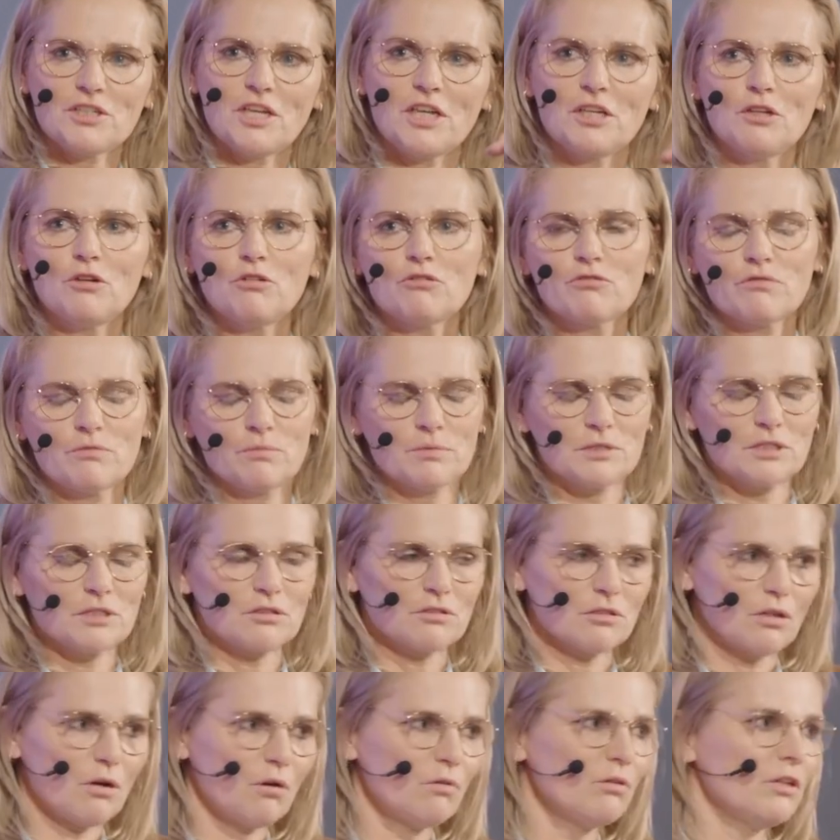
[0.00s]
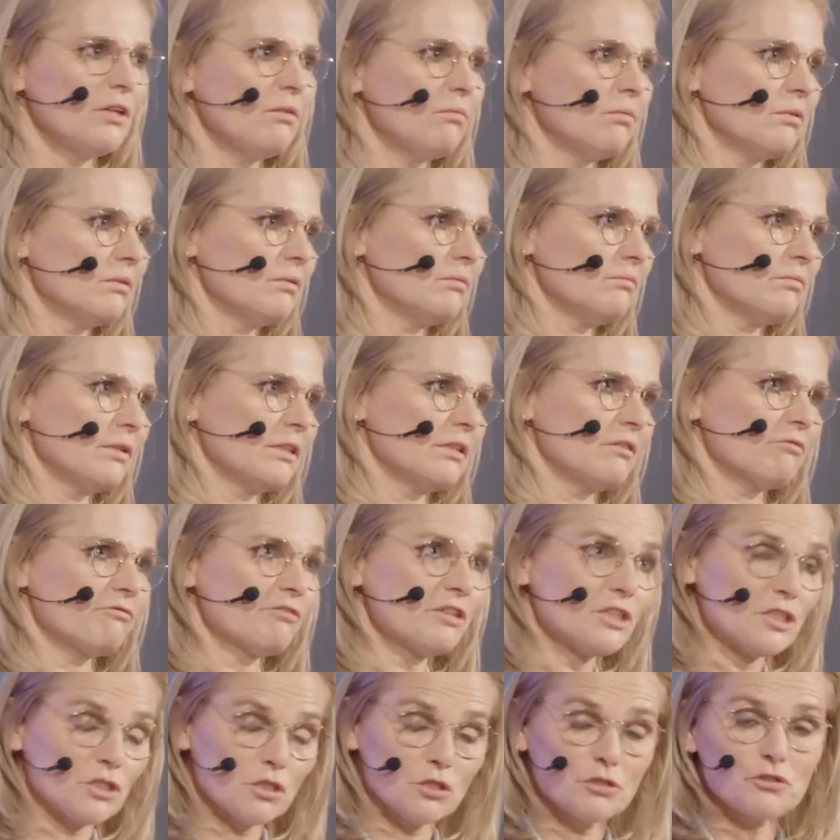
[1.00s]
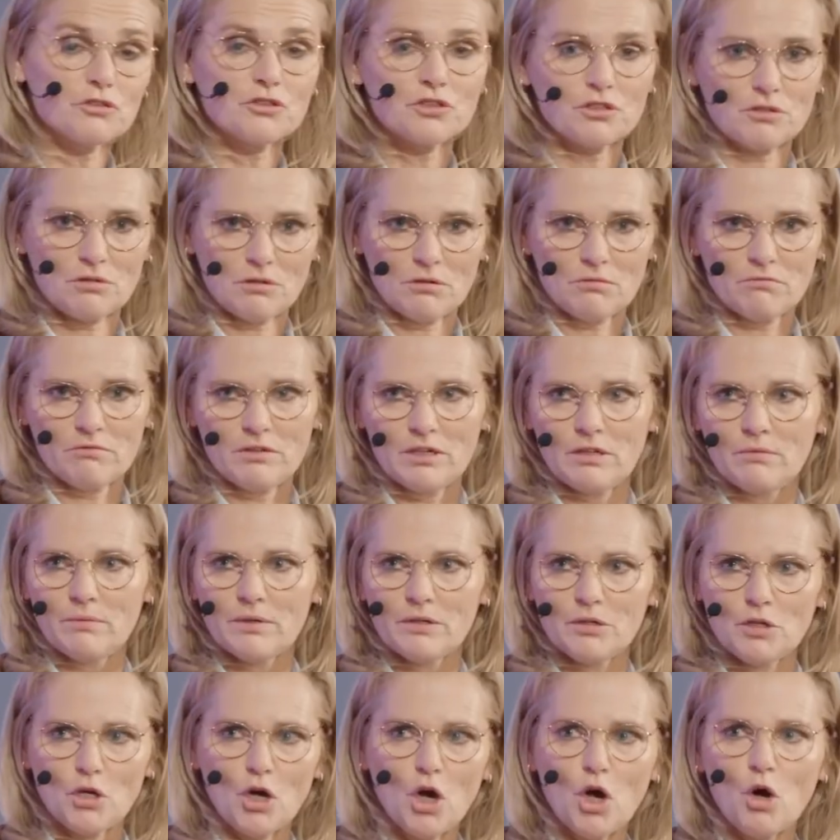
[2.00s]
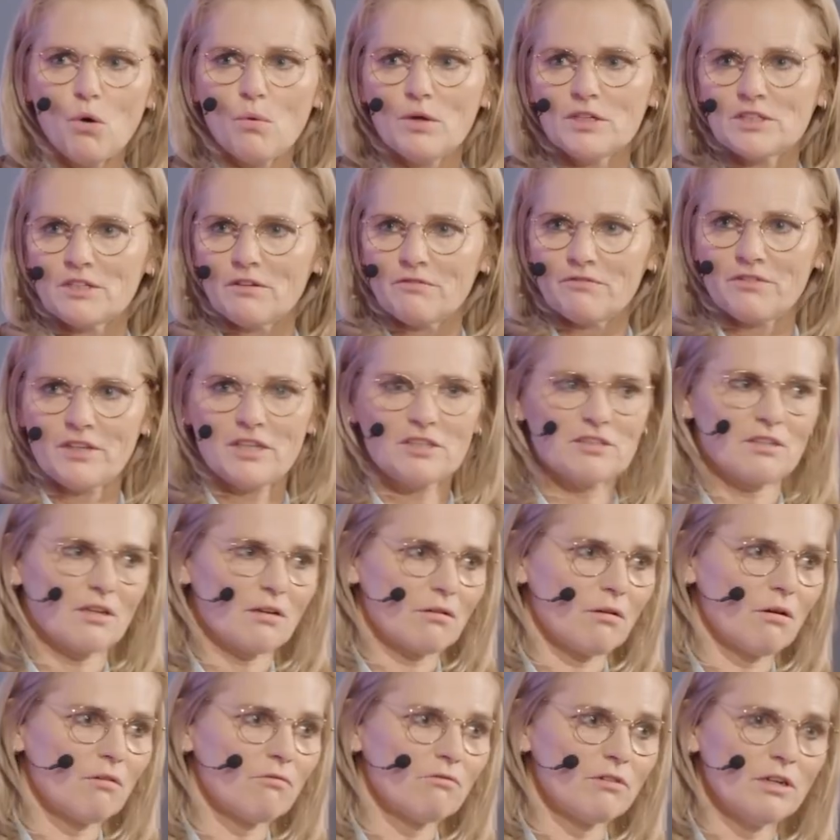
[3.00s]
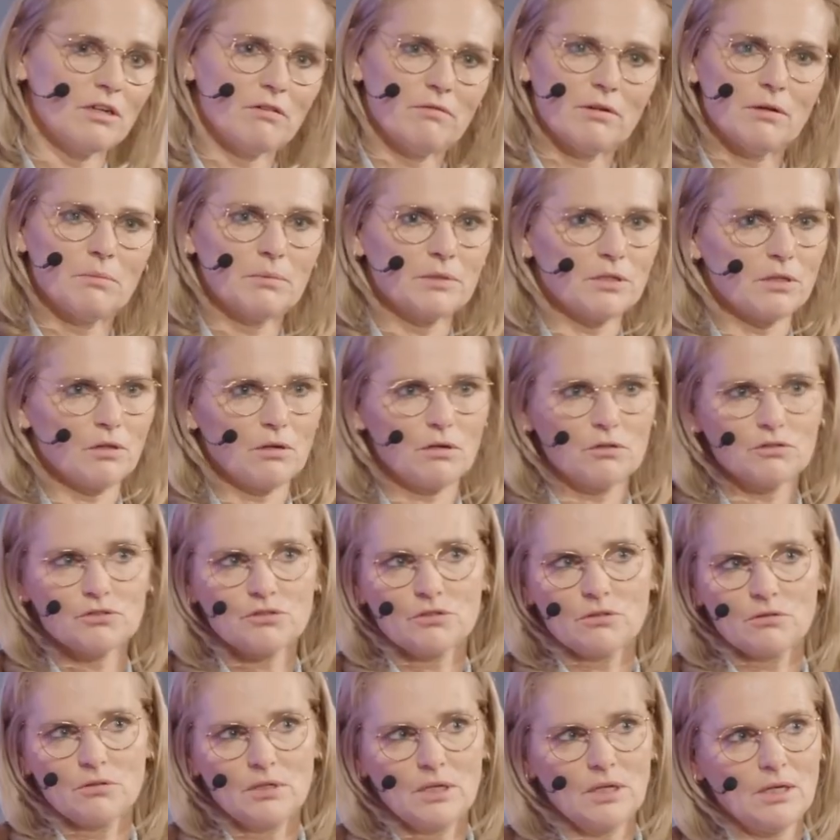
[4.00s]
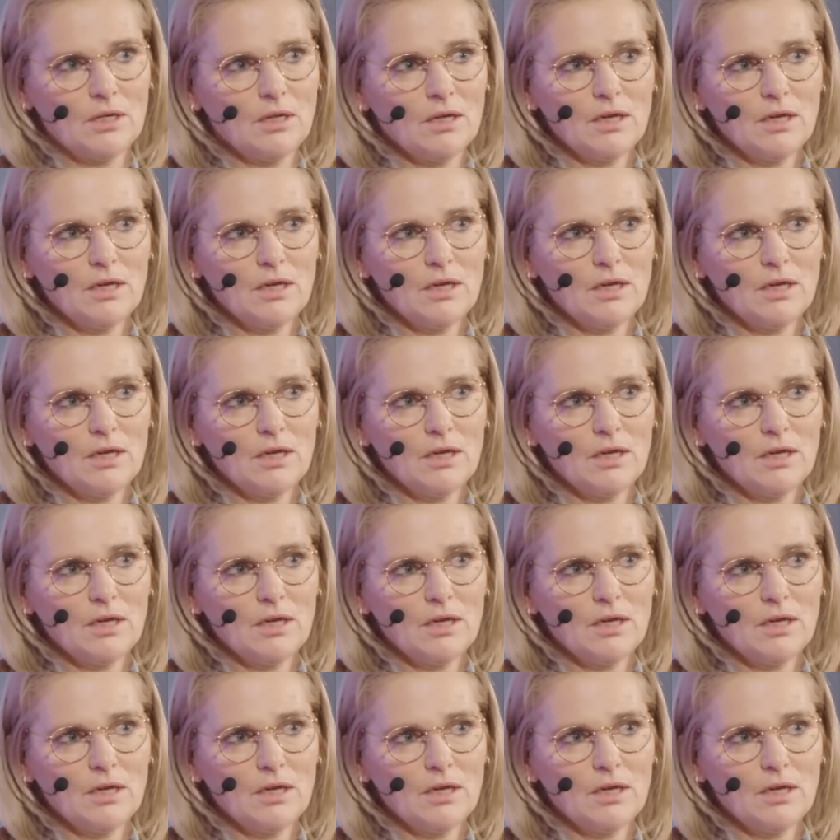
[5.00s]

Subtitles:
stay neutral, because only when the results are going really well, you always have things that go really well, but you also